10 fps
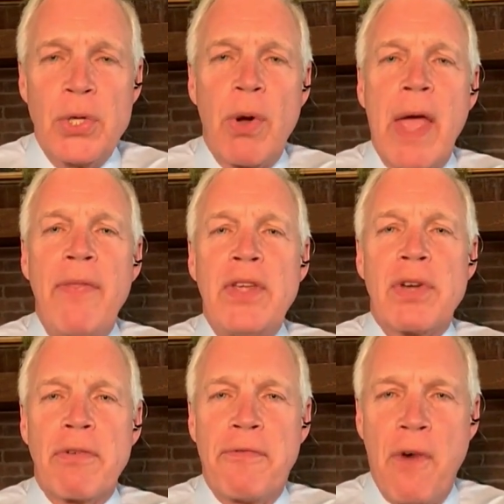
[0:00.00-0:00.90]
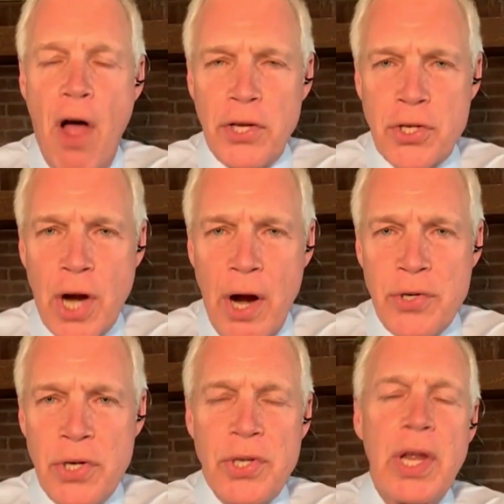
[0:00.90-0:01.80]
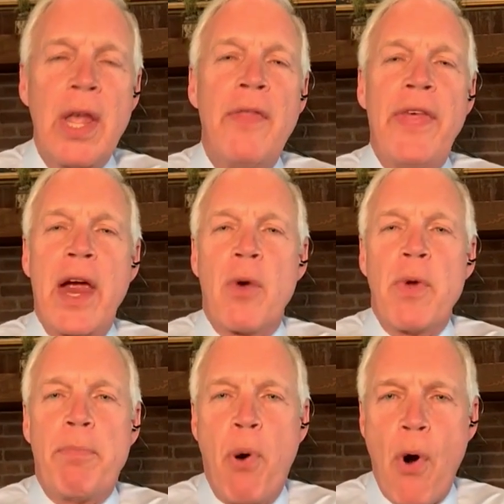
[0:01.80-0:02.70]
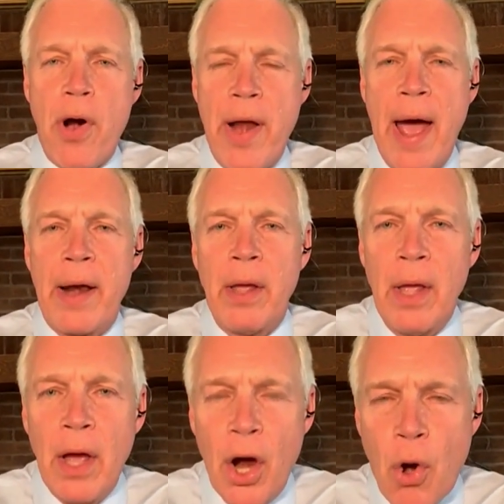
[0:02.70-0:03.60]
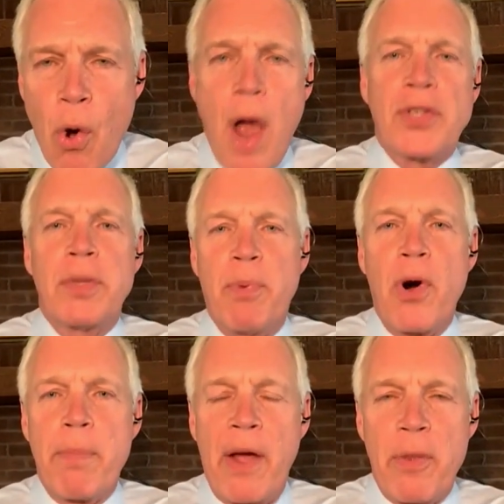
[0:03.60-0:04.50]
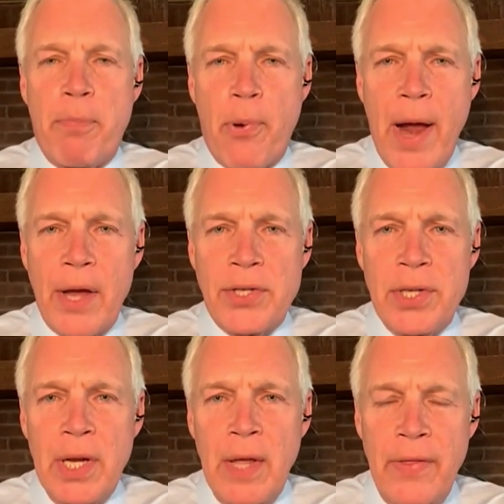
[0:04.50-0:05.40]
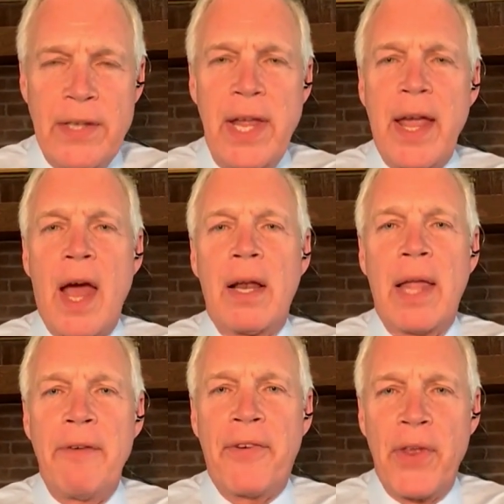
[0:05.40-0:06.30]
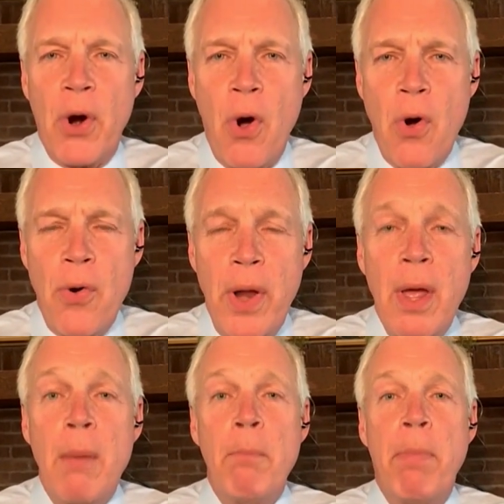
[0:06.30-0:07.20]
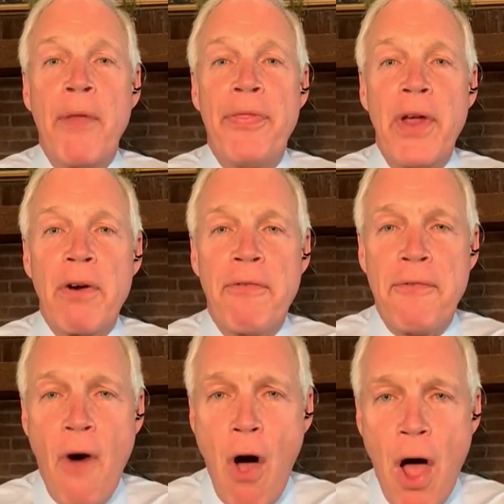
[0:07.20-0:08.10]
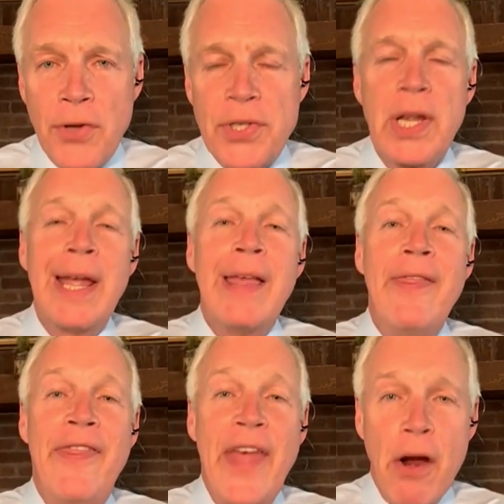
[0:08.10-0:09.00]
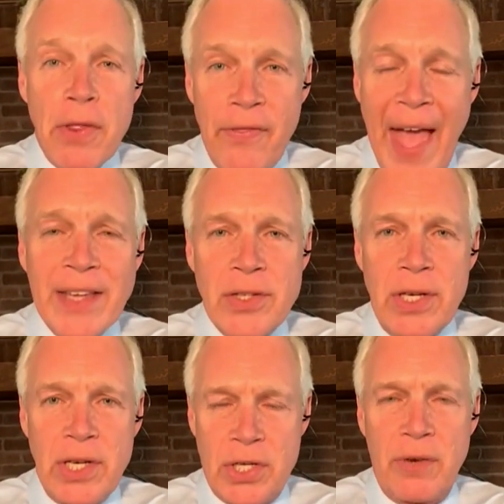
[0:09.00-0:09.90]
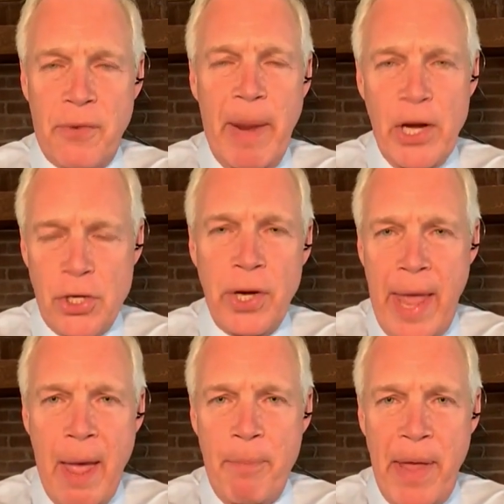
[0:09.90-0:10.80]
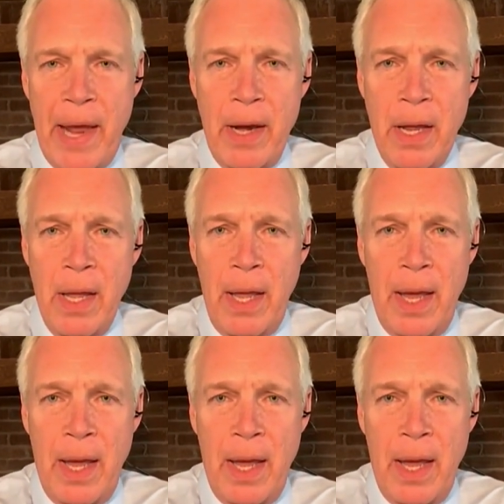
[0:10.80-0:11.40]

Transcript: So again, these are false charges. They are reported on across the board by the press. They take on a life of their own, but they're false. They're, that's the disinformation campaign,